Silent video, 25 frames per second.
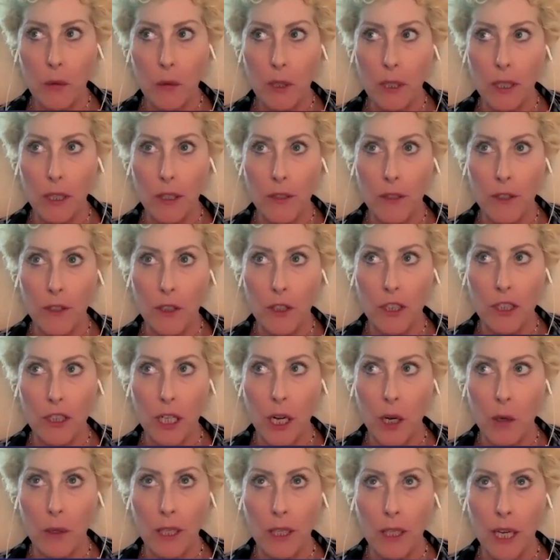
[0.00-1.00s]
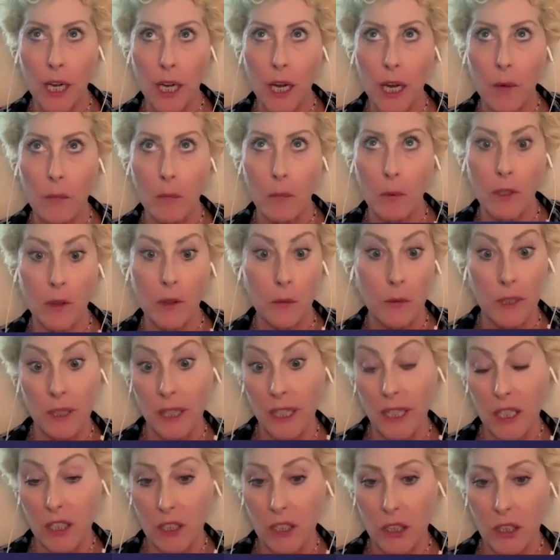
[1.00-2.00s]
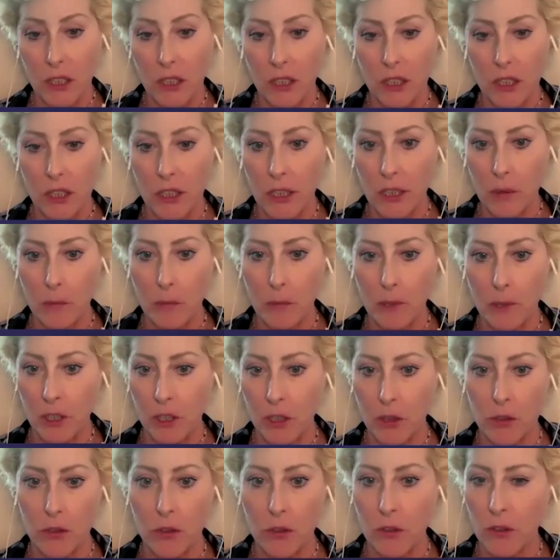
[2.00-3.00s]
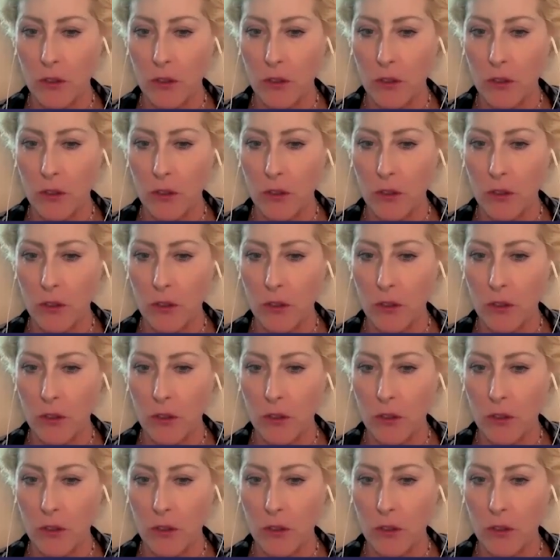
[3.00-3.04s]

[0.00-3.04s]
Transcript: with are showing up with relationship issues,